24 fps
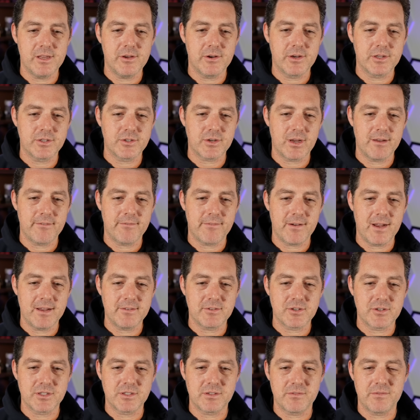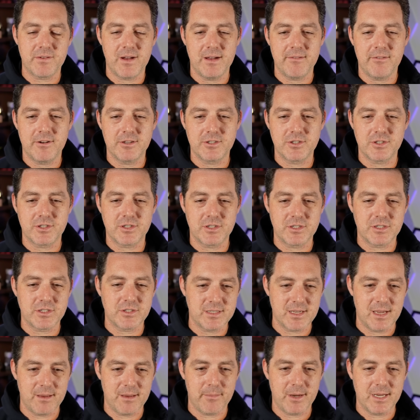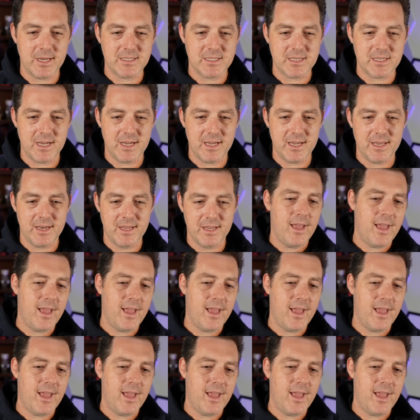you could dry 5 shirts or 500 shirts side by side.